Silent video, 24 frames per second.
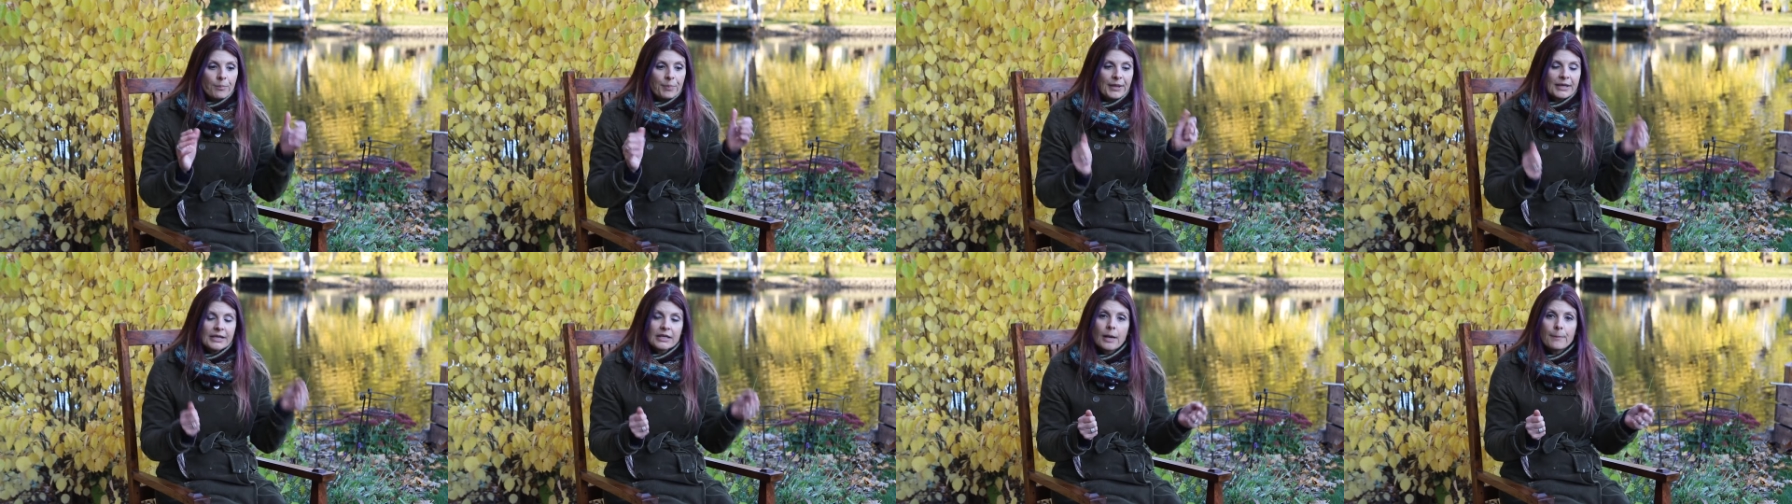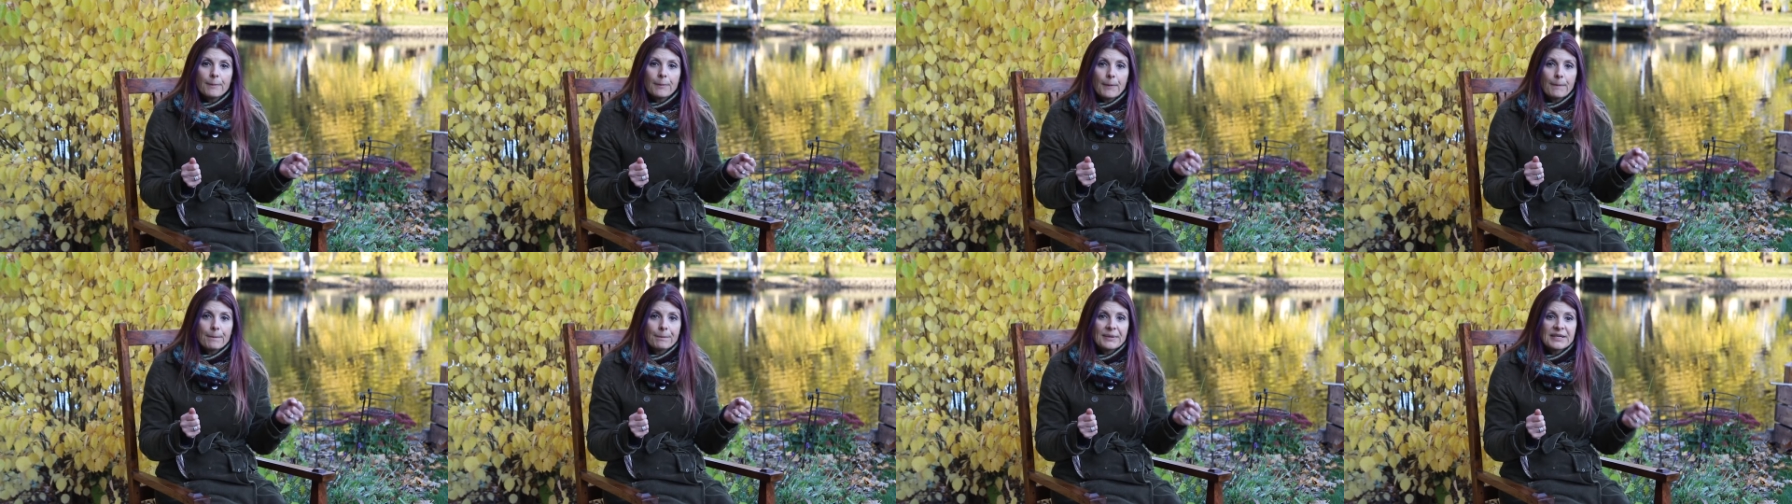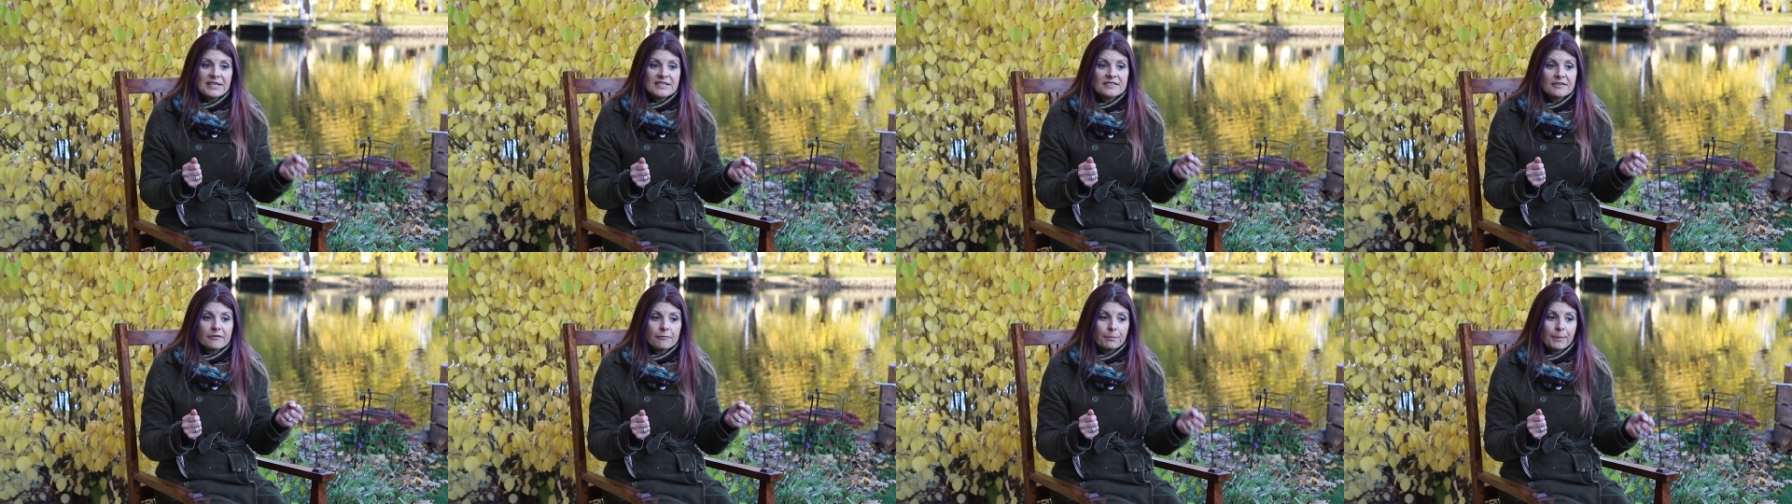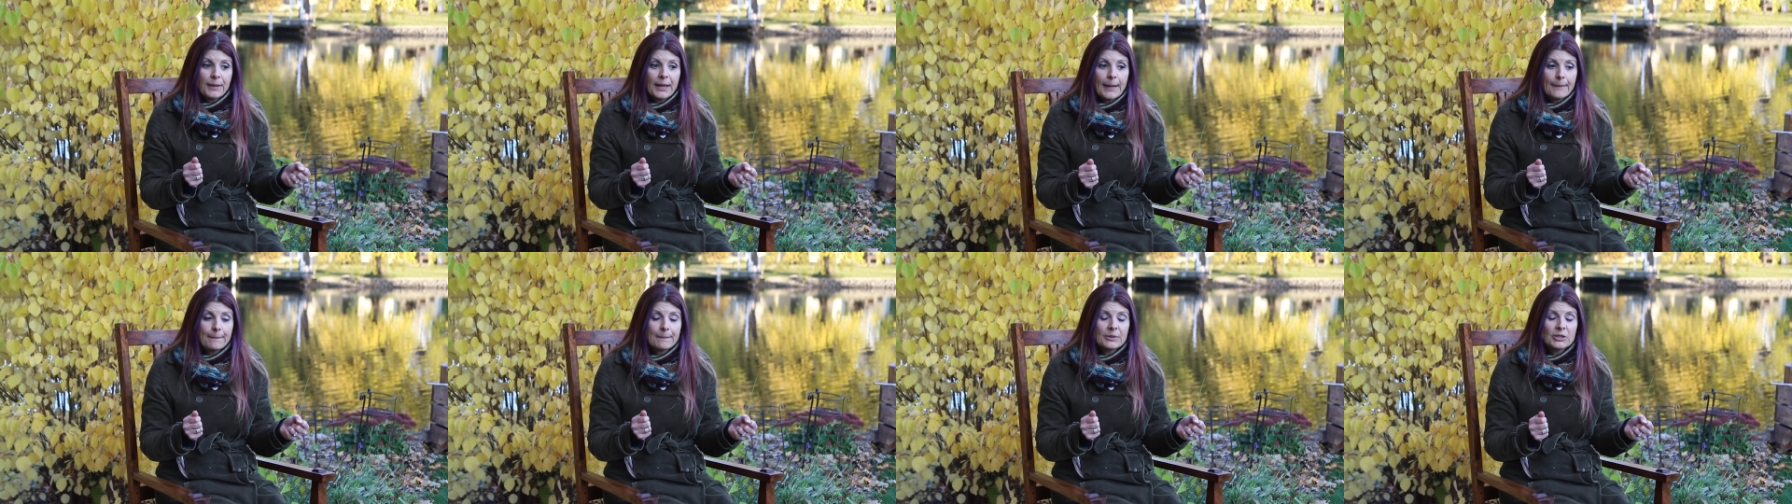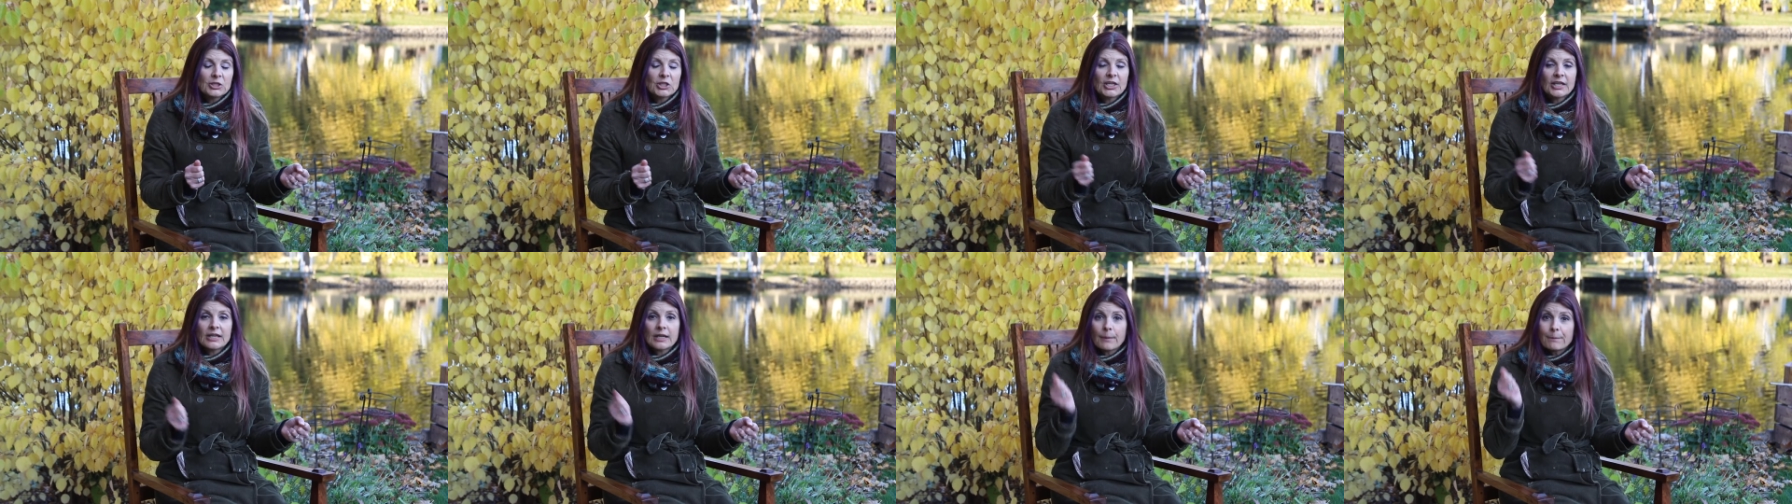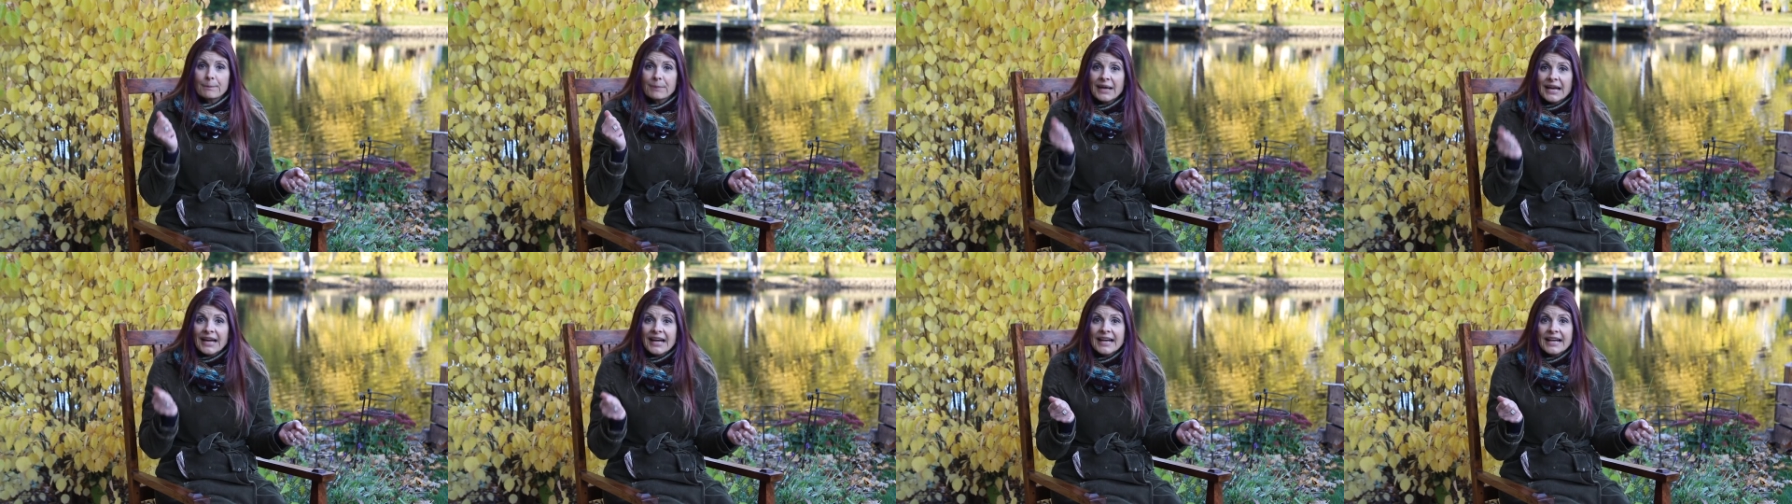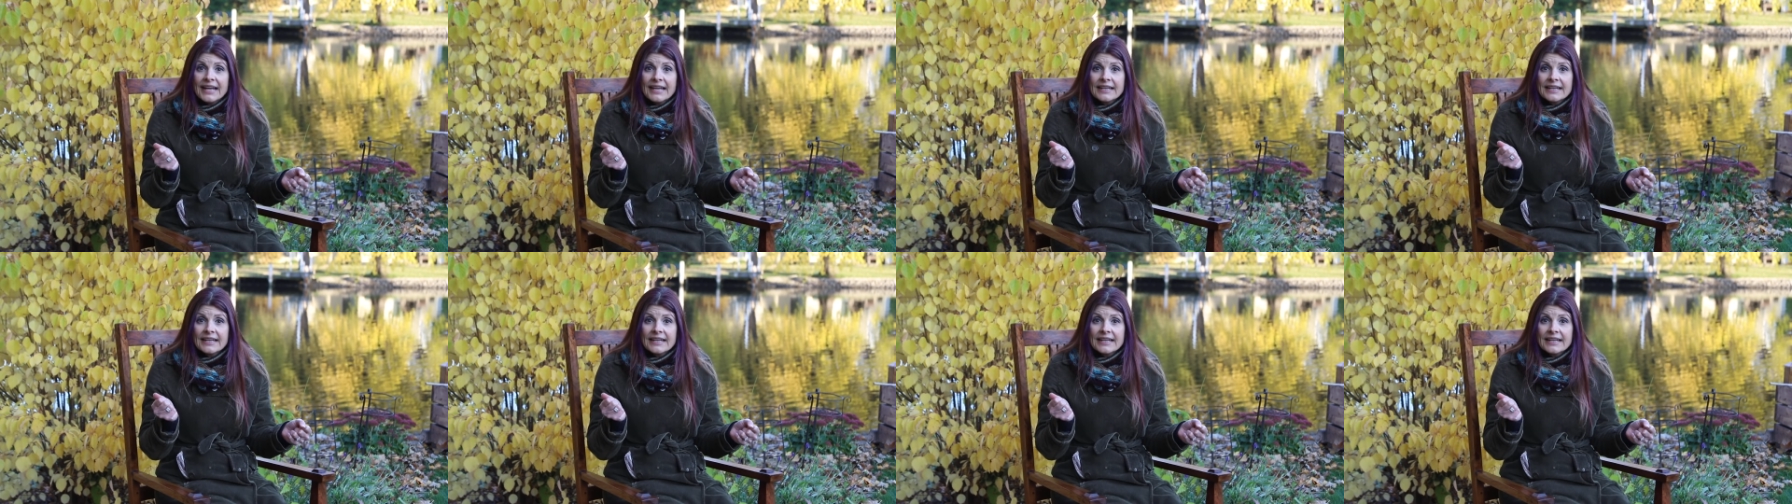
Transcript: Pick up a piece of paper and